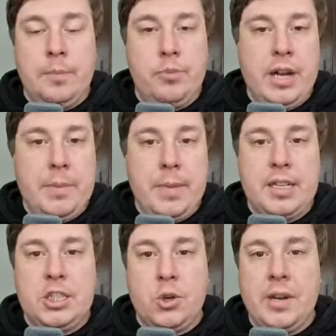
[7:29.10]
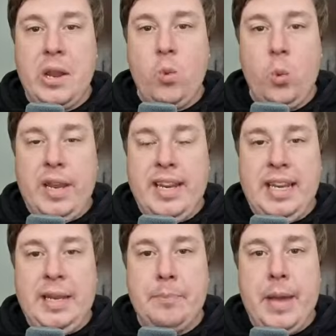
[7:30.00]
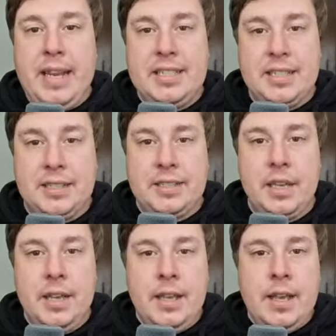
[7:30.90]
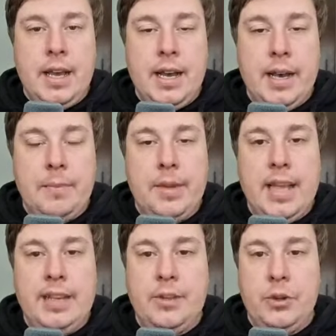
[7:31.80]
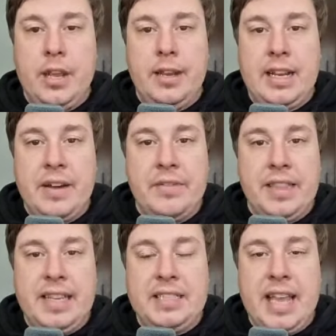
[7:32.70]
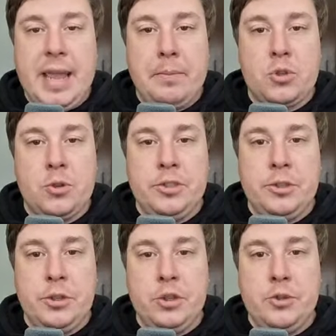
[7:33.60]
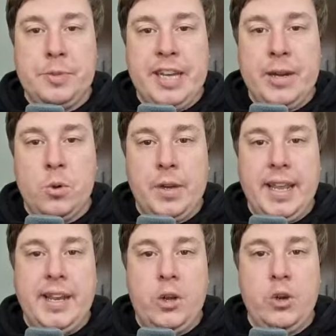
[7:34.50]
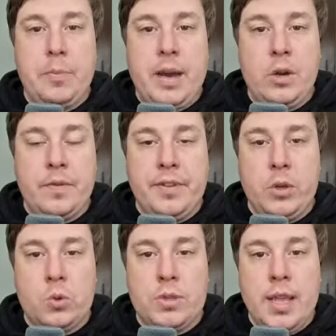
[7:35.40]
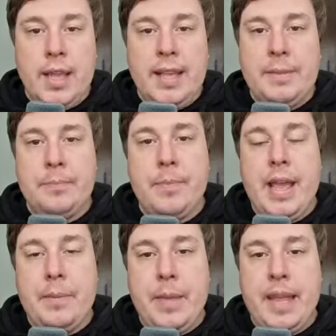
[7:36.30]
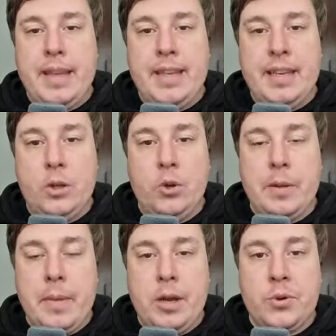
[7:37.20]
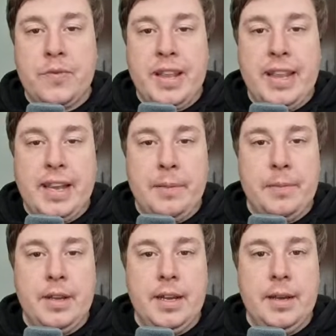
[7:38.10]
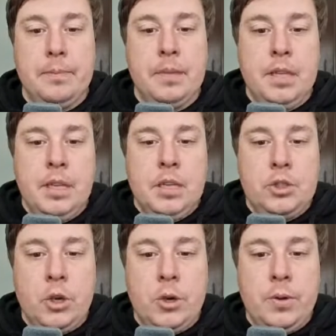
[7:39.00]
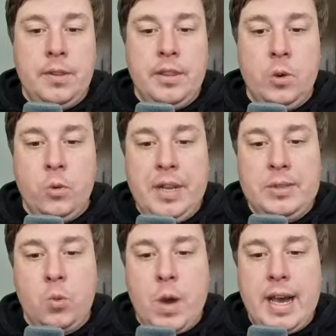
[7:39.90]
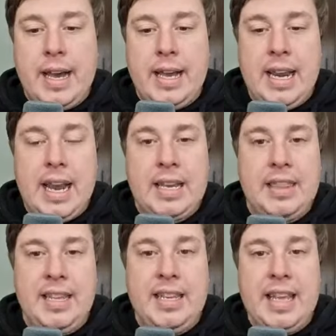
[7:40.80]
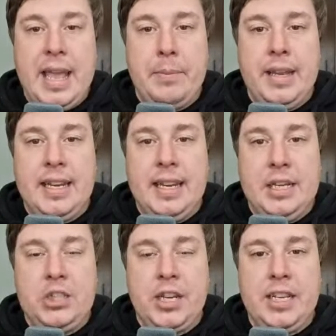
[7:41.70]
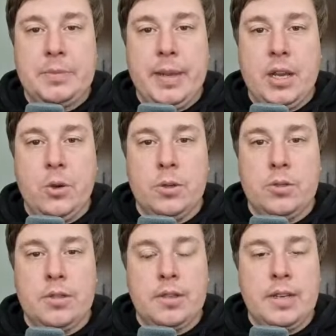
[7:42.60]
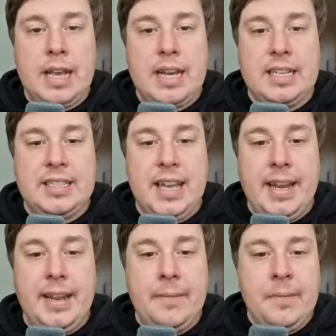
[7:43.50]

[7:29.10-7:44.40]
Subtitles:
pretty much on a weekly basis, and you can cover these games on your YouTube channel, get a good amount of views, and make a good amount of income. So the reason why I like the gaming niche is because, like I said,